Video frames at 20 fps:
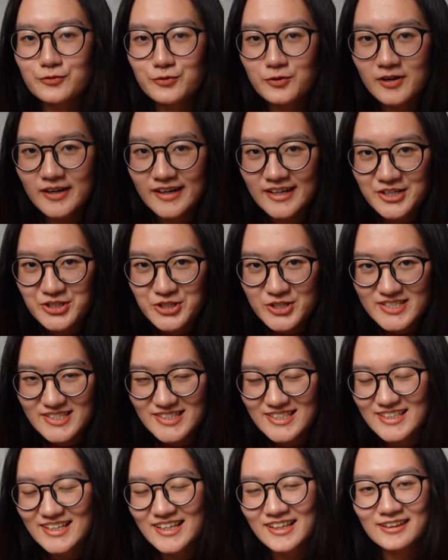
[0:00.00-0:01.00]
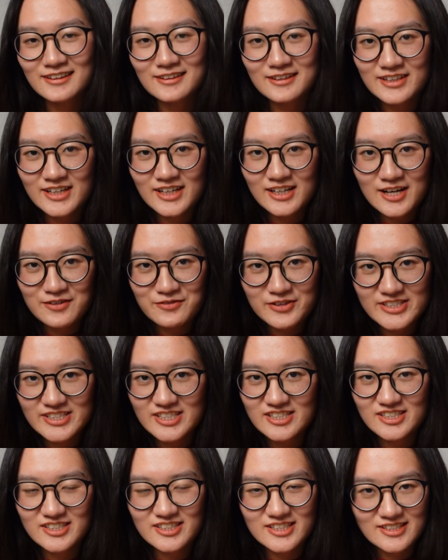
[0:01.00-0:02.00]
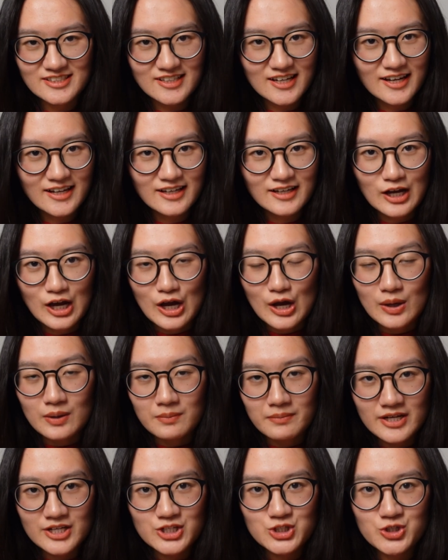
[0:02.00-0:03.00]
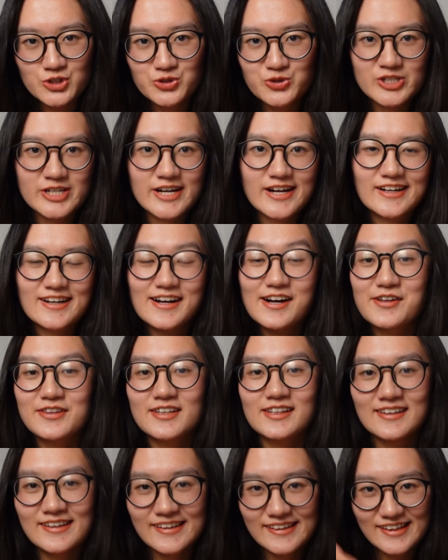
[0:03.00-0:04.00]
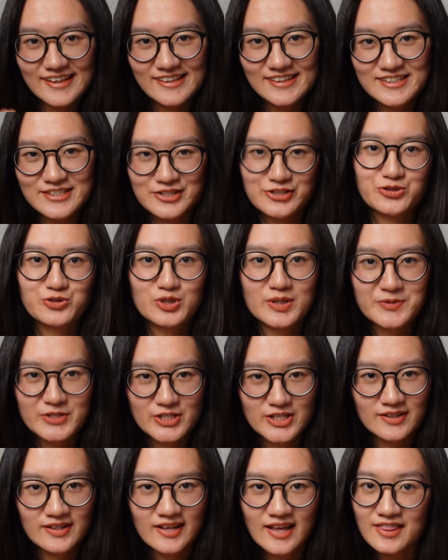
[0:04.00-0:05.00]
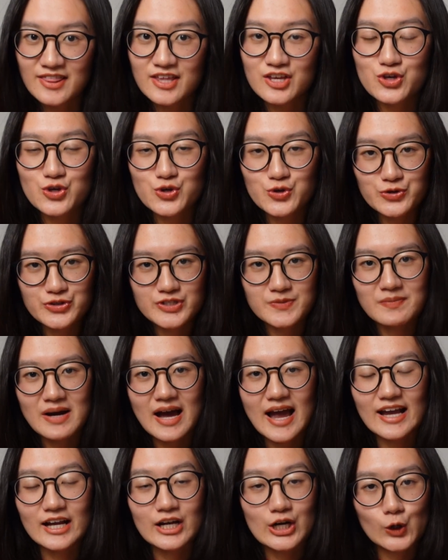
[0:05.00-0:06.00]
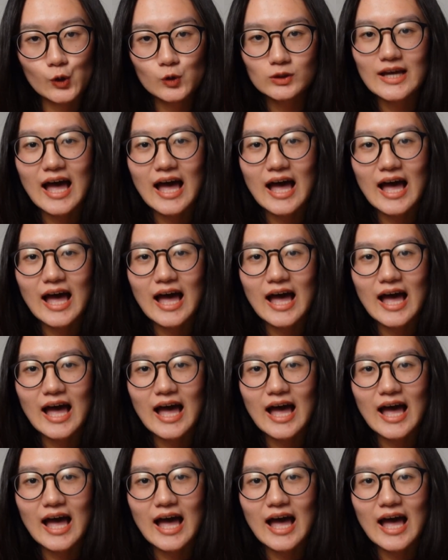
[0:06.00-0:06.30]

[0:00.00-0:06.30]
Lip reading: you are interested in learning conversation design, make sure to check out the link in the description and then use my code